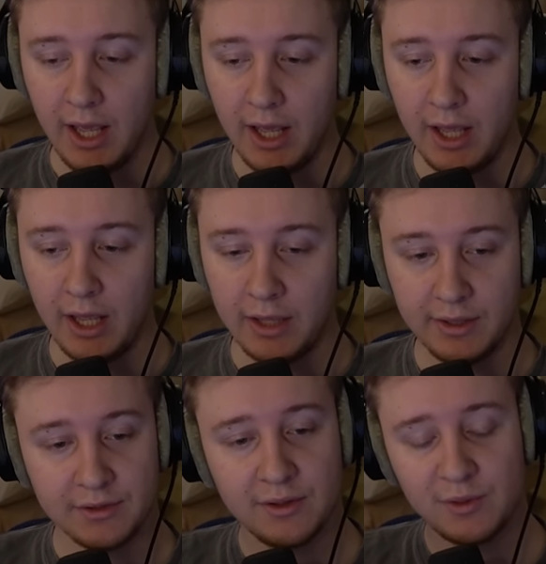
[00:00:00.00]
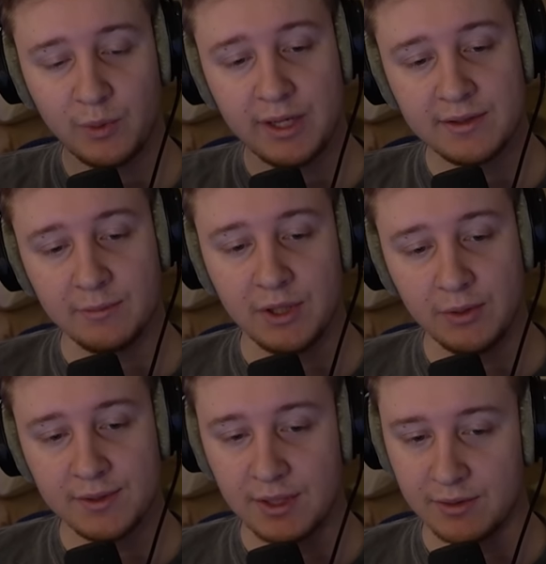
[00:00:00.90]
And as soon as we get some
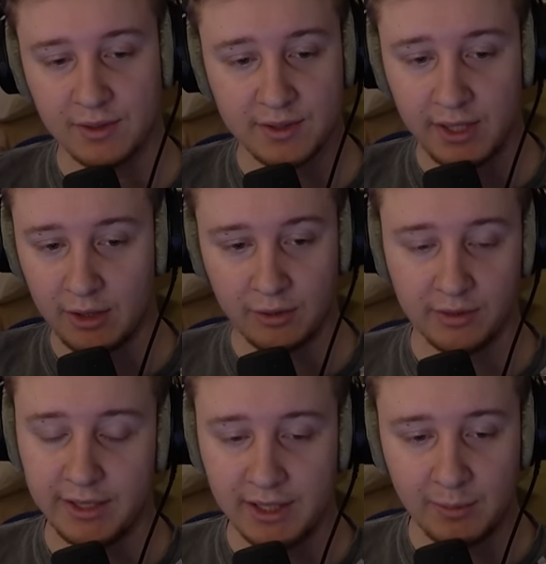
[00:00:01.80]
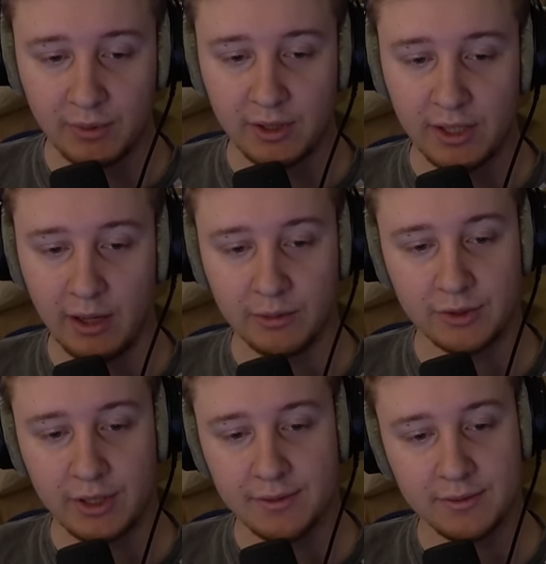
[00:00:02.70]
news, as soon as they unlock Lightkeeper, I will
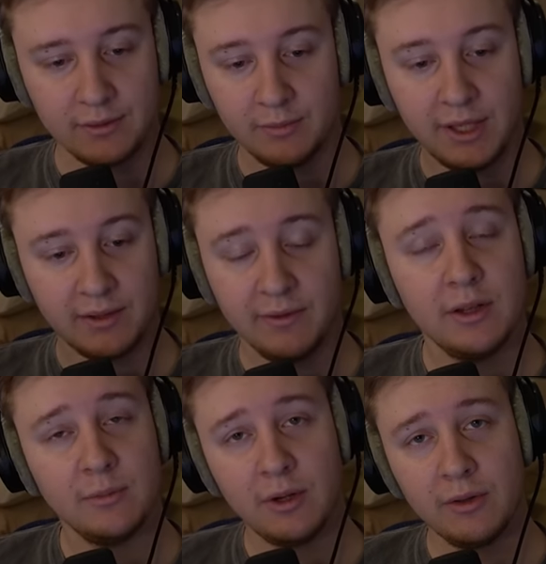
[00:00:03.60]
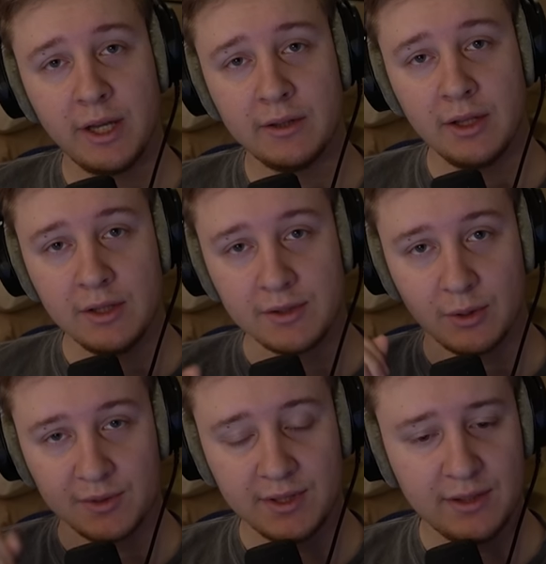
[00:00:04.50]
try to make a video about that,
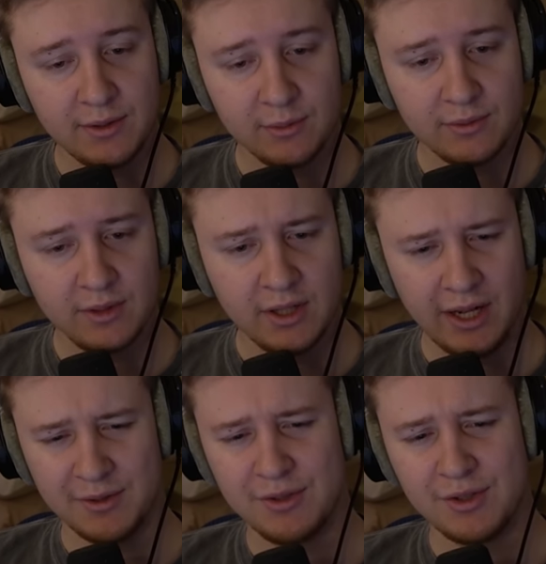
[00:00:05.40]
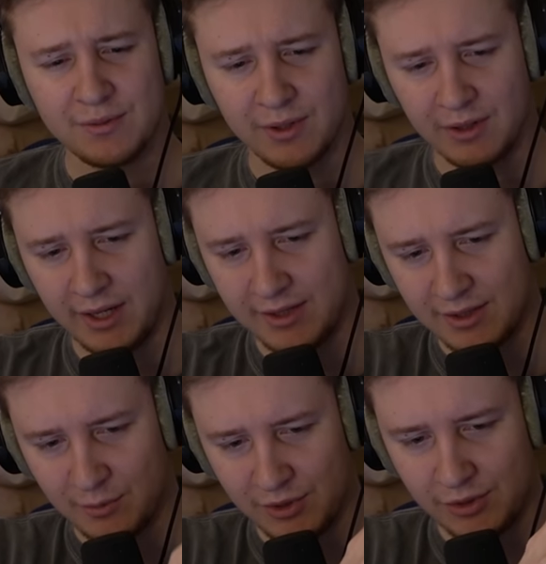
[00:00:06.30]
so stay tuned. I also just realized how
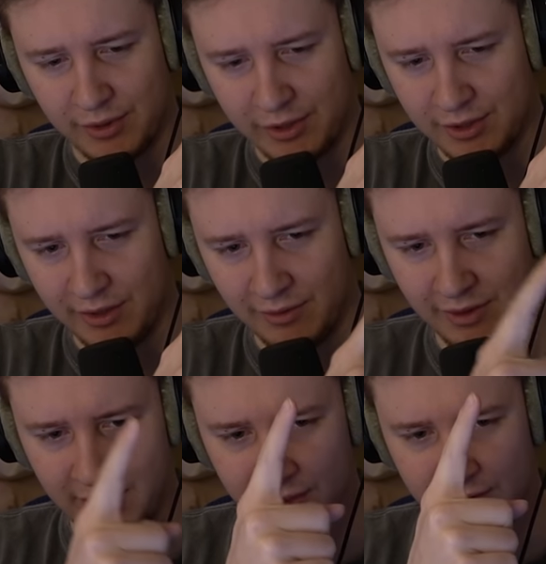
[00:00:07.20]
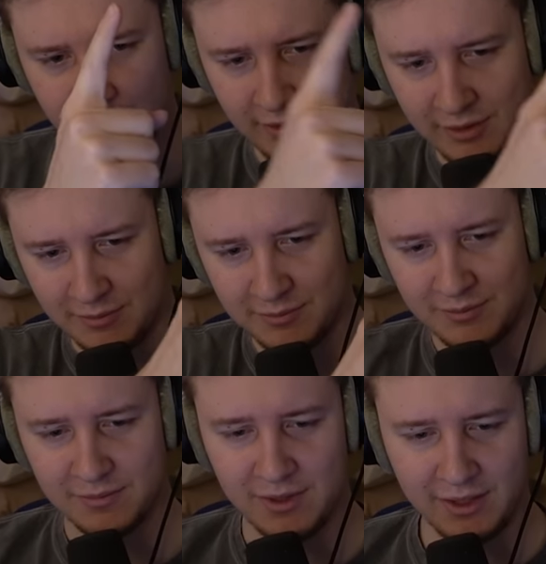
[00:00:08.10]
much trash I have in there. Uh,
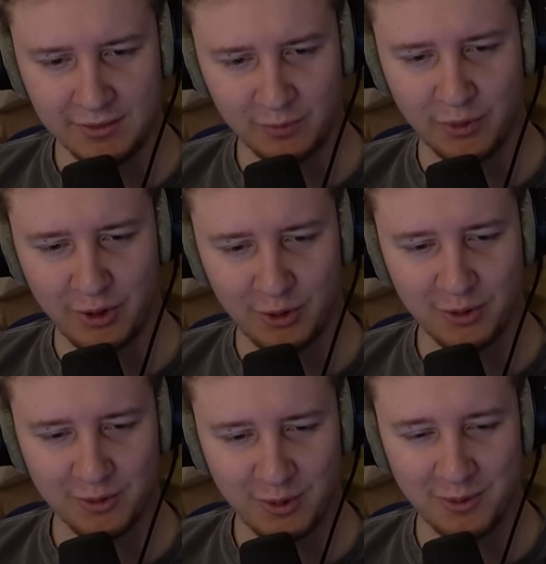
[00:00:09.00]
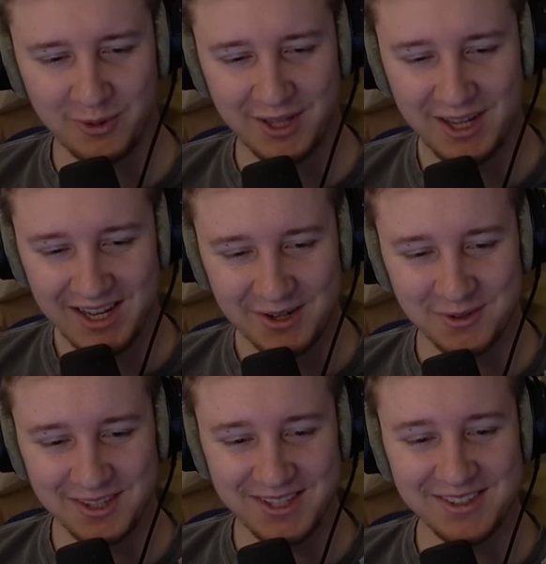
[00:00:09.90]
and with all with,
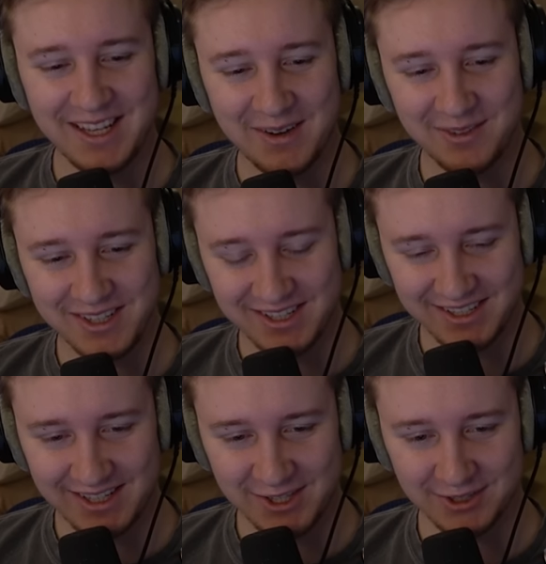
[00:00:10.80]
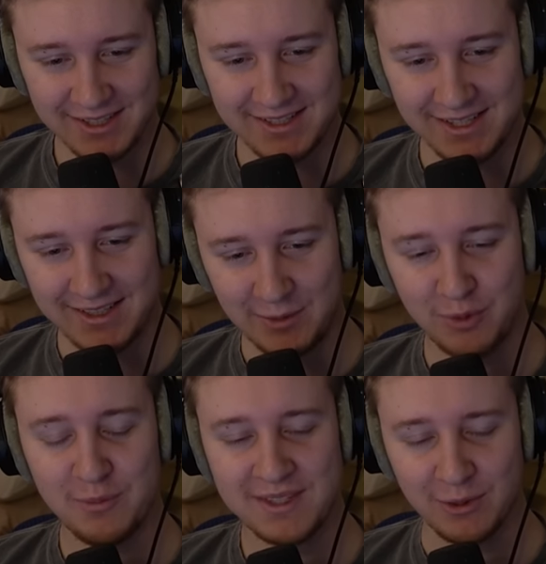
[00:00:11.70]
with the new camera, you can actually see it. I
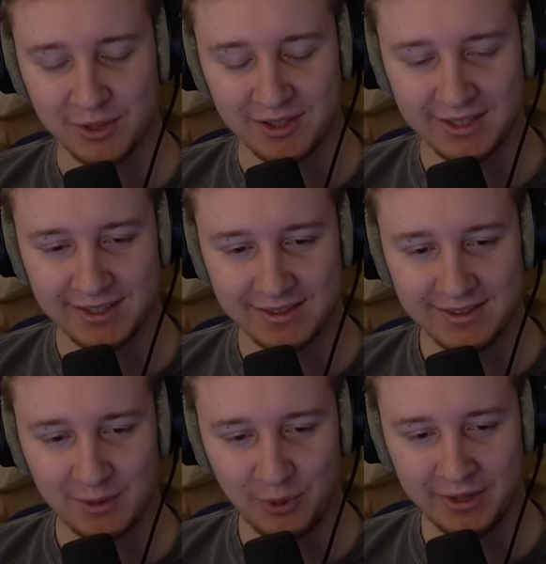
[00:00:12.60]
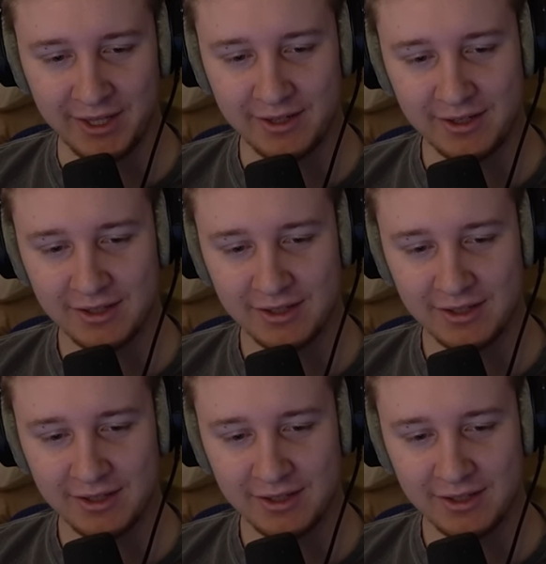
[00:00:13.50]
promise I will clean it one day.